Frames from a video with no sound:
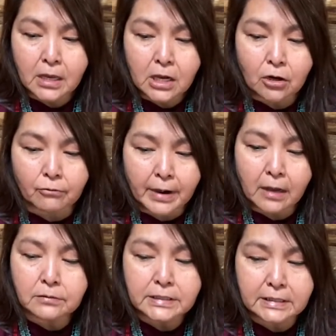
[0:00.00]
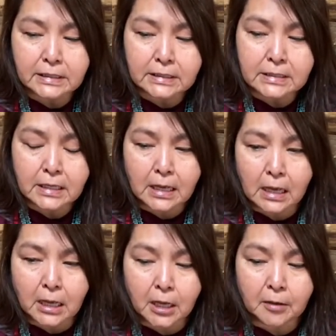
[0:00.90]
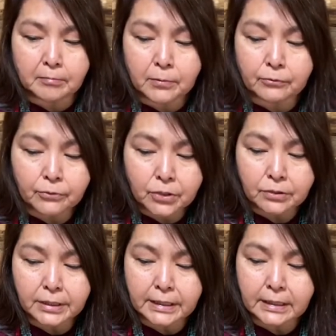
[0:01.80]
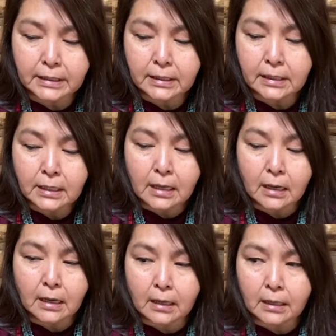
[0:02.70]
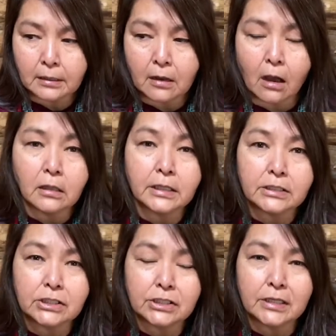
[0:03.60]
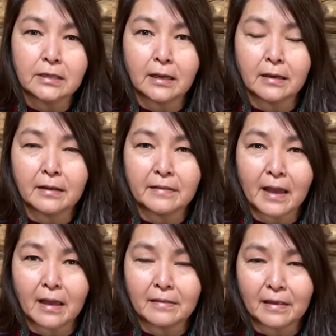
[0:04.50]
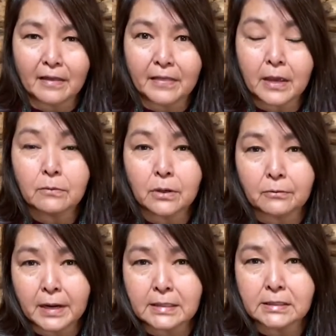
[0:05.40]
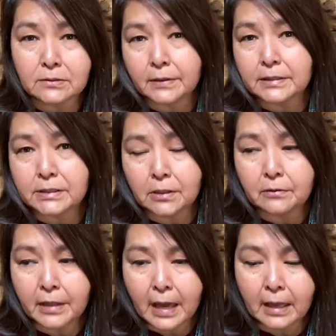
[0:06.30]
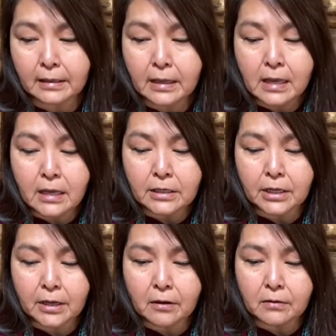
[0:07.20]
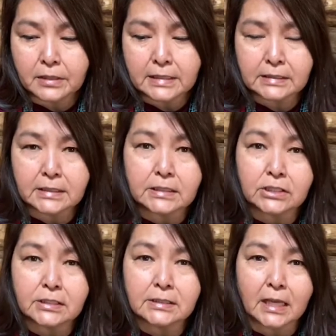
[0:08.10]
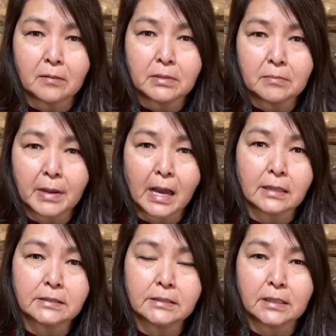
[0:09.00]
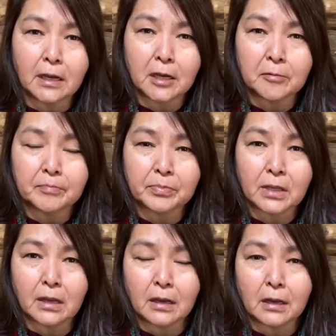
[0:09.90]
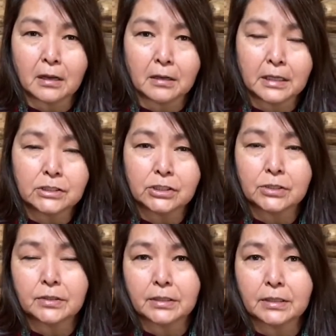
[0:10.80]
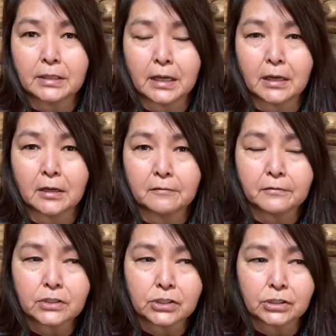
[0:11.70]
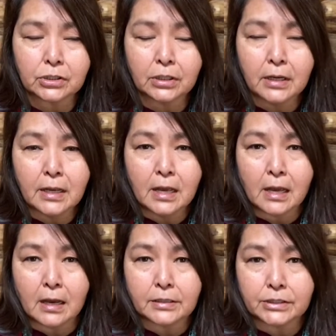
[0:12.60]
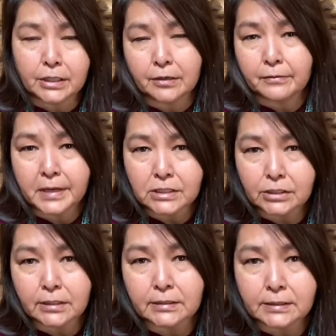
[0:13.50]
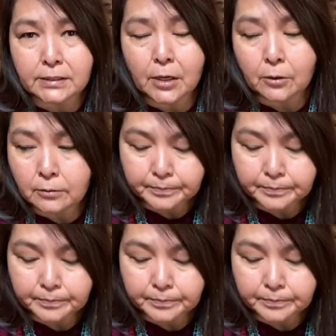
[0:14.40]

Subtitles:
grounded, rooted knowledge that they were raised with, so that these teachings can be passed into the future generations. So